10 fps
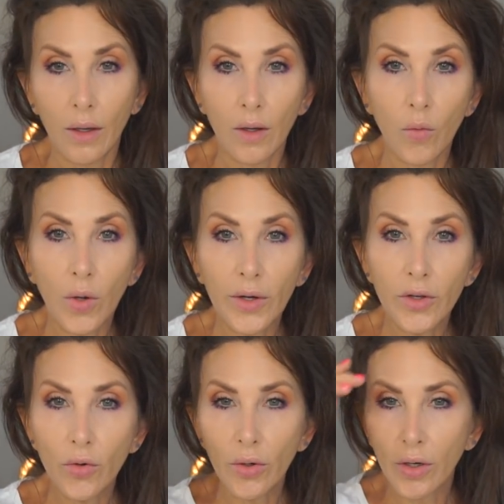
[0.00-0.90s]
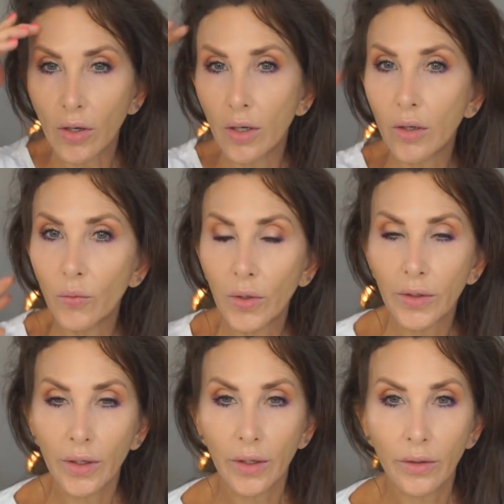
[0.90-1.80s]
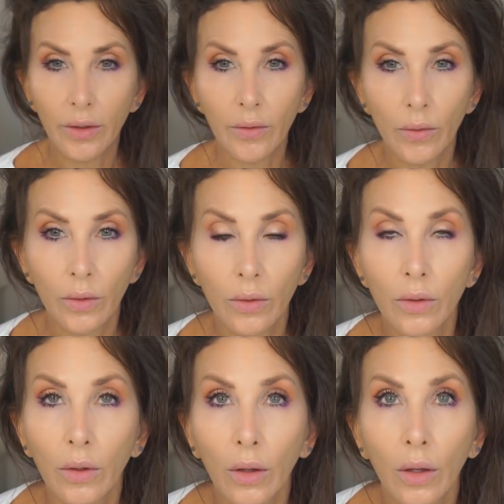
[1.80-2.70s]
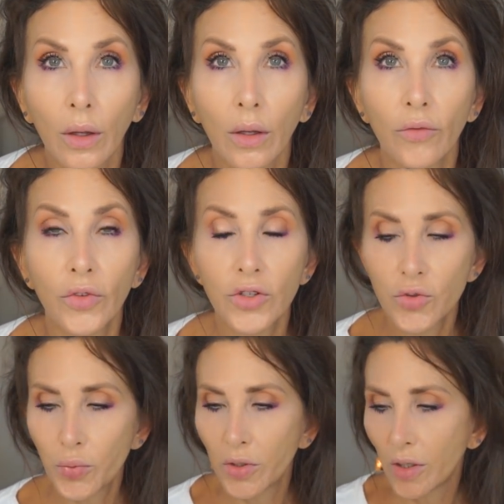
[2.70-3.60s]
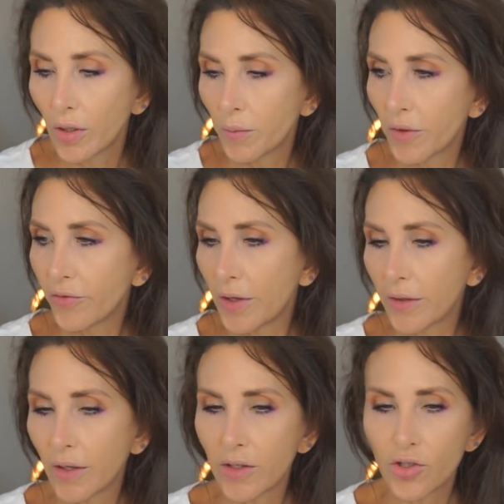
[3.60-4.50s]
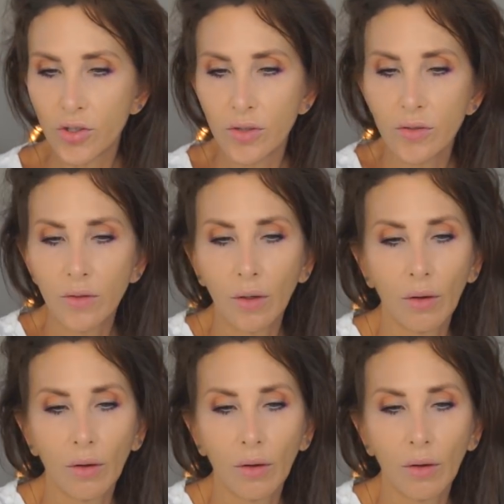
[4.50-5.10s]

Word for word: Uh, while you were gone, what did I do? Finished putting on my foundation.